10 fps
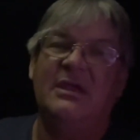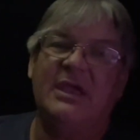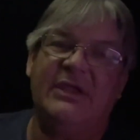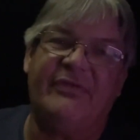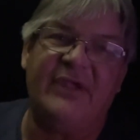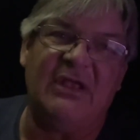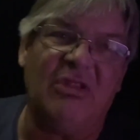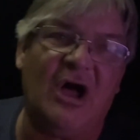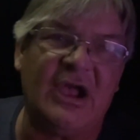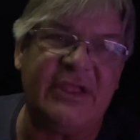is their
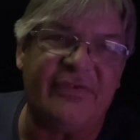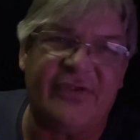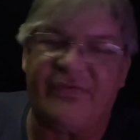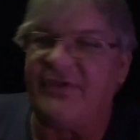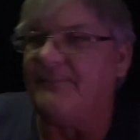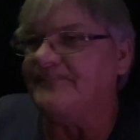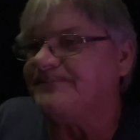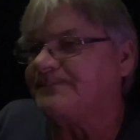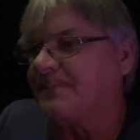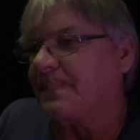login system.
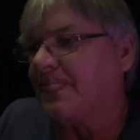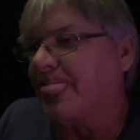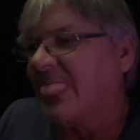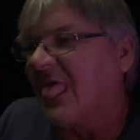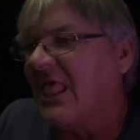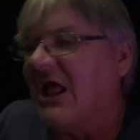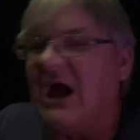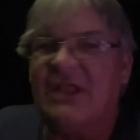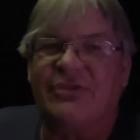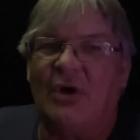
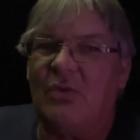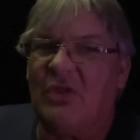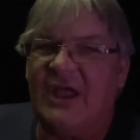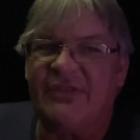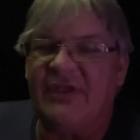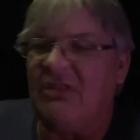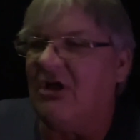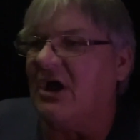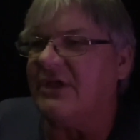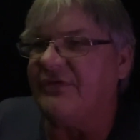I don't like their
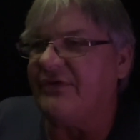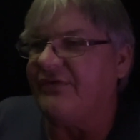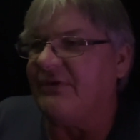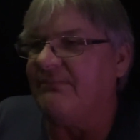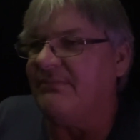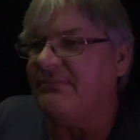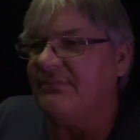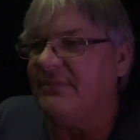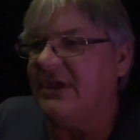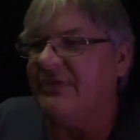login system.
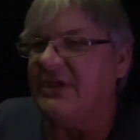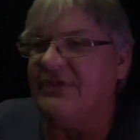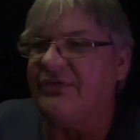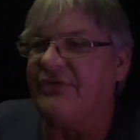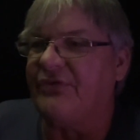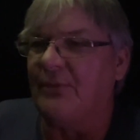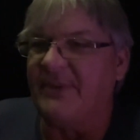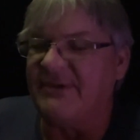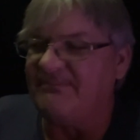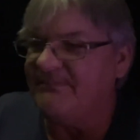It's
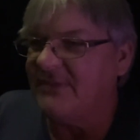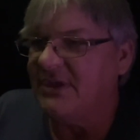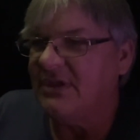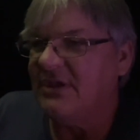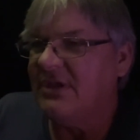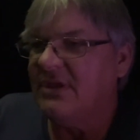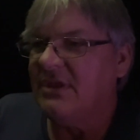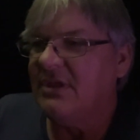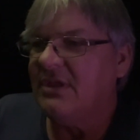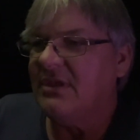stupid.
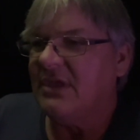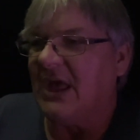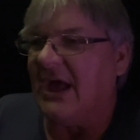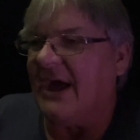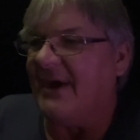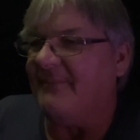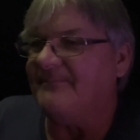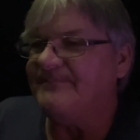Like